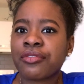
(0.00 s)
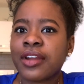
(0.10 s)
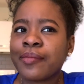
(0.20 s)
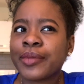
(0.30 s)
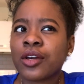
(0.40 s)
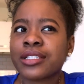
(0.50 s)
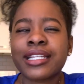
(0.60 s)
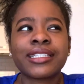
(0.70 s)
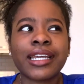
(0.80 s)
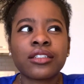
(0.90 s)
frank, because at
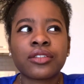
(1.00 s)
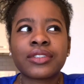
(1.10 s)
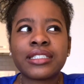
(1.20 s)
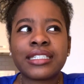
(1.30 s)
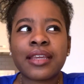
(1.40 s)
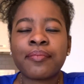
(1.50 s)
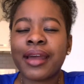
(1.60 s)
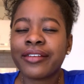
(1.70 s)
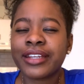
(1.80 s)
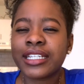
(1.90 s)
the end of the day,
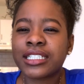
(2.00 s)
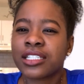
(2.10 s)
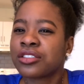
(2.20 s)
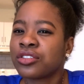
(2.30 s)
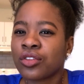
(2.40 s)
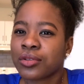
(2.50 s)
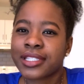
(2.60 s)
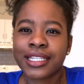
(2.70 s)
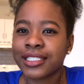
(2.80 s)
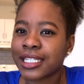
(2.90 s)
marriage is not
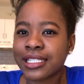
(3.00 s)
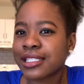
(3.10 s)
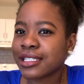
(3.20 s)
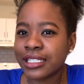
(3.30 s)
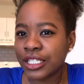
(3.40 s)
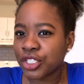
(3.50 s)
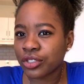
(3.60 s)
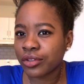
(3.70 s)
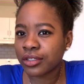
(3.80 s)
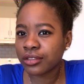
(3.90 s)
a
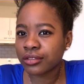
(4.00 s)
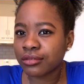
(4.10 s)
destination.